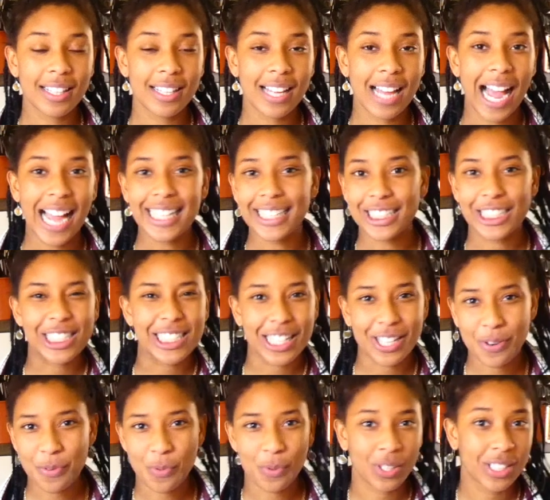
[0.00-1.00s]
I just
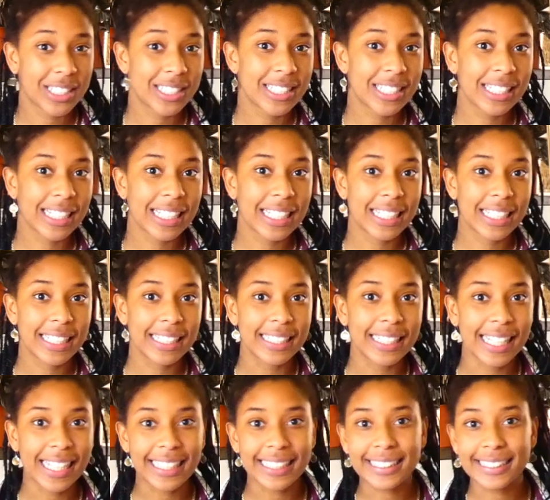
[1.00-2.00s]
didn't want to
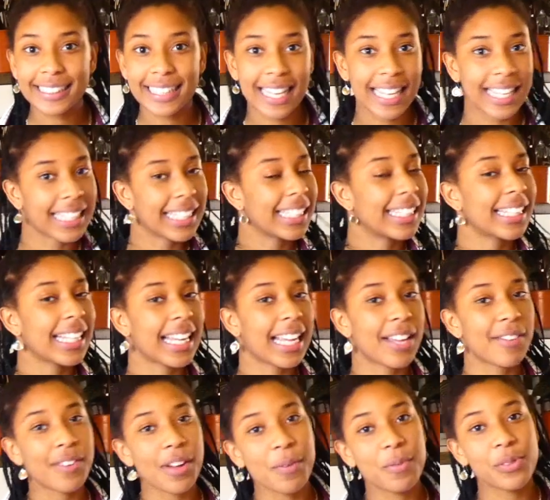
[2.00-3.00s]
like say anything
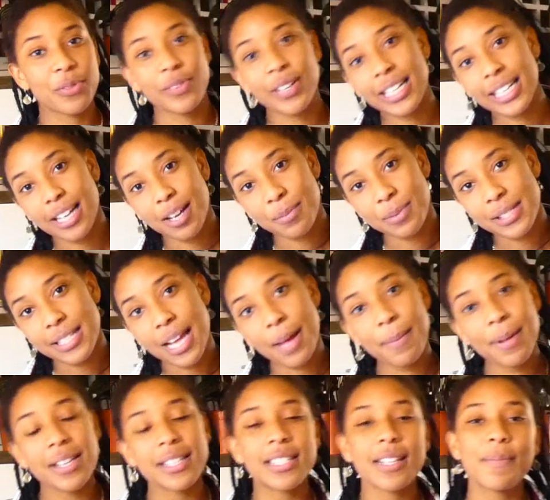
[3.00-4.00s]
if I was feeling upset
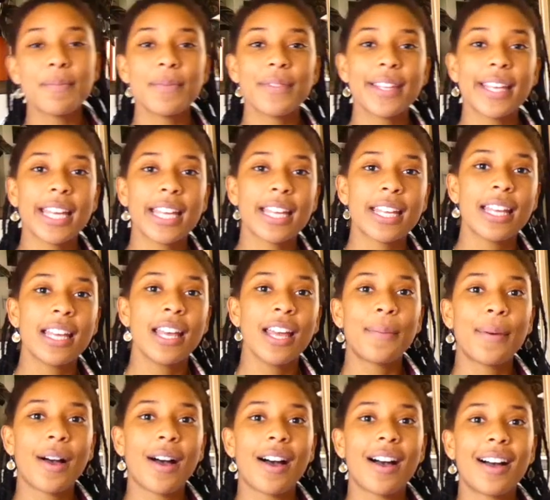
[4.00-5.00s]
about something.
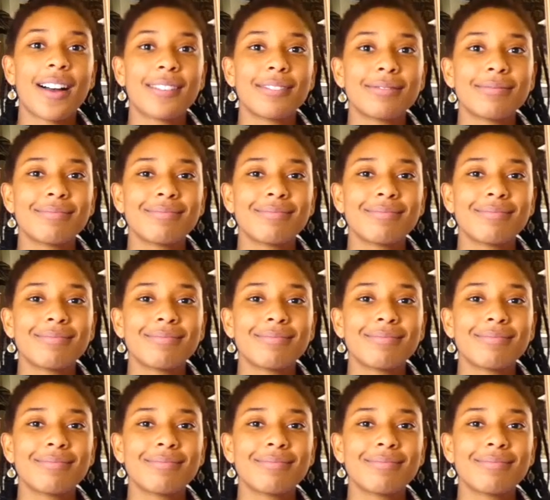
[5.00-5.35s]
But